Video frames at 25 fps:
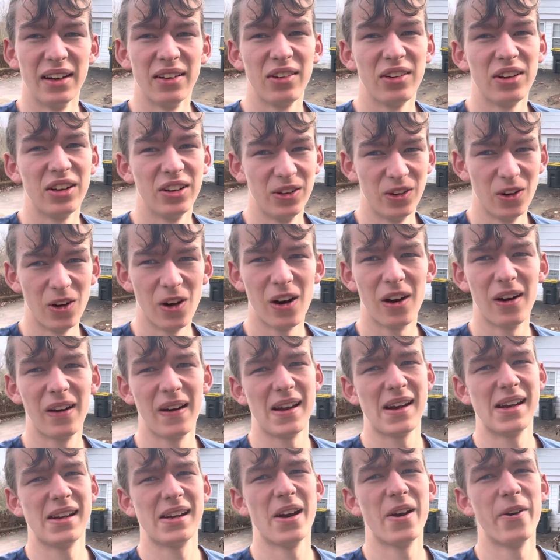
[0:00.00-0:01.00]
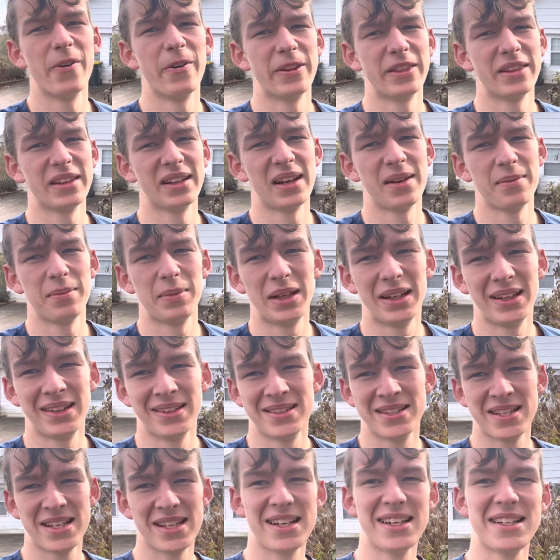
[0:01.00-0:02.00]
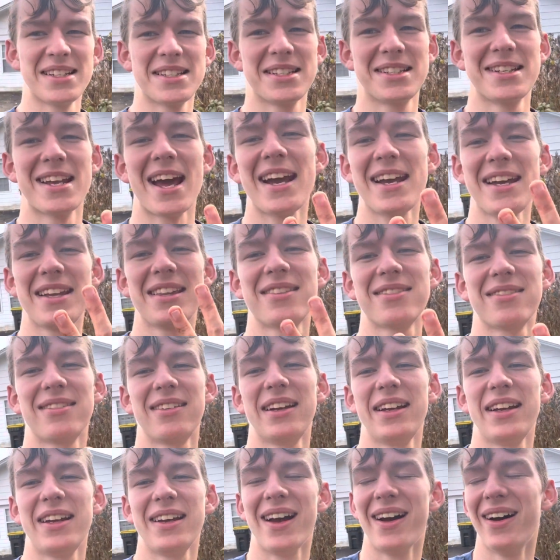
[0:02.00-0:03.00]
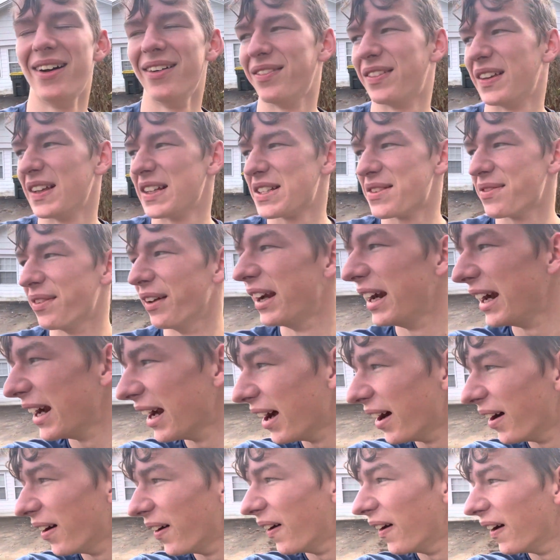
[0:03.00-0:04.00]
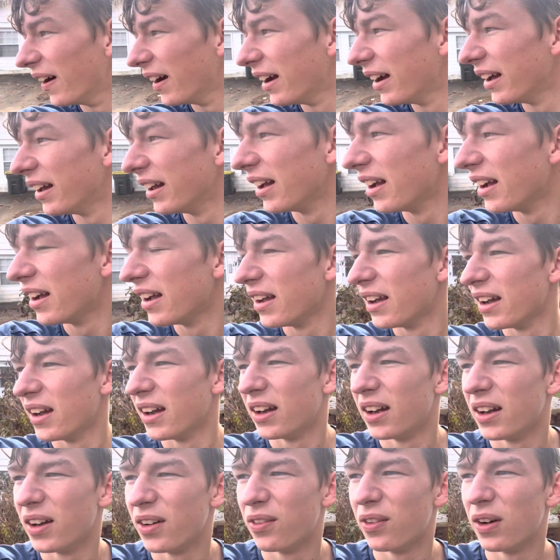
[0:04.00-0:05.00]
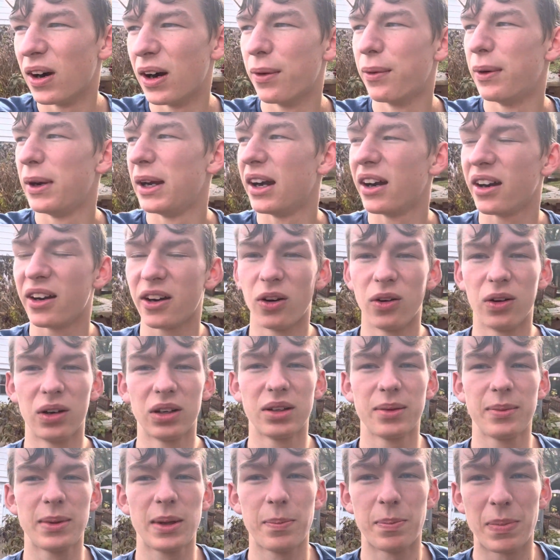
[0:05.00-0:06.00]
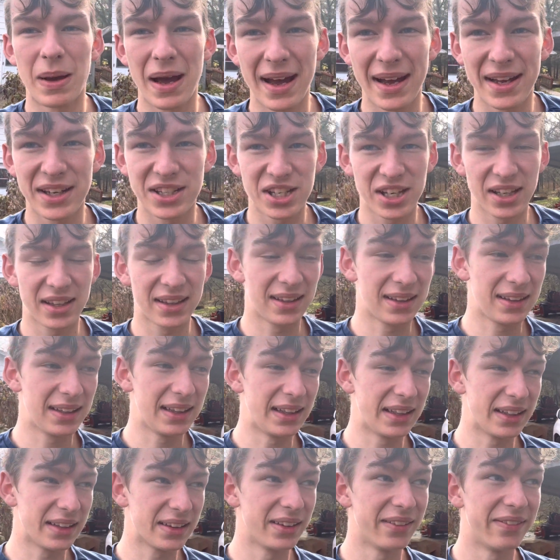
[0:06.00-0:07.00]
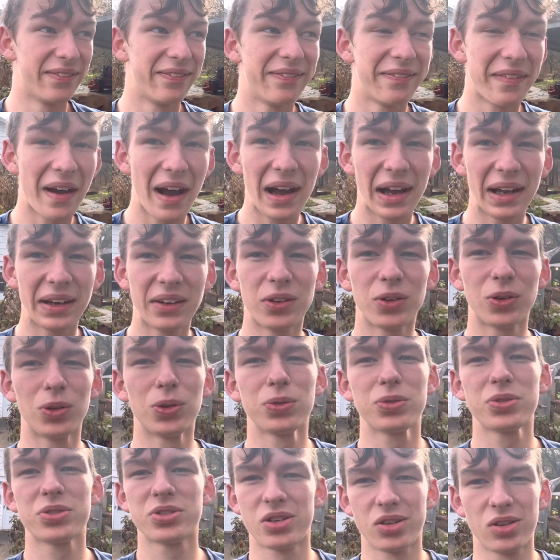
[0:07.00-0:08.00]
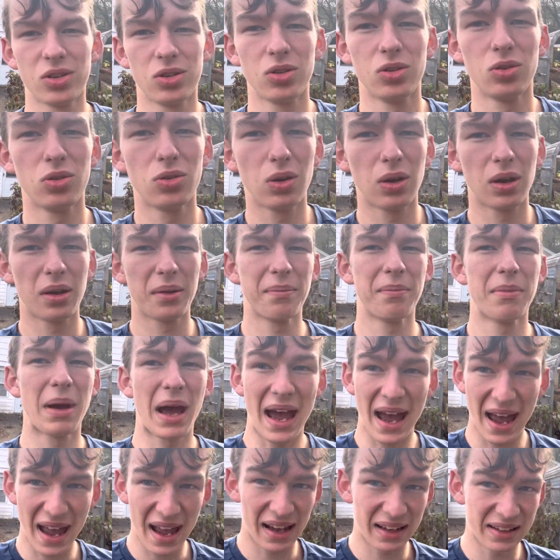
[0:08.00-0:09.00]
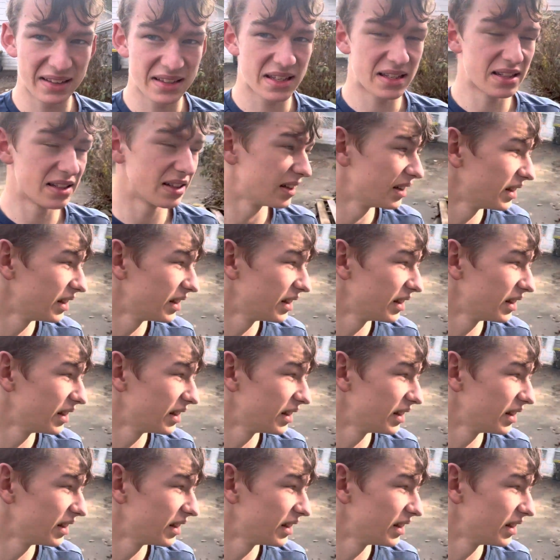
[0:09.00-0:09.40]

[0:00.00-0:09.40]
you already know what that means. It is day 3 of this video where we are going to be patching the leak. The final 2 bags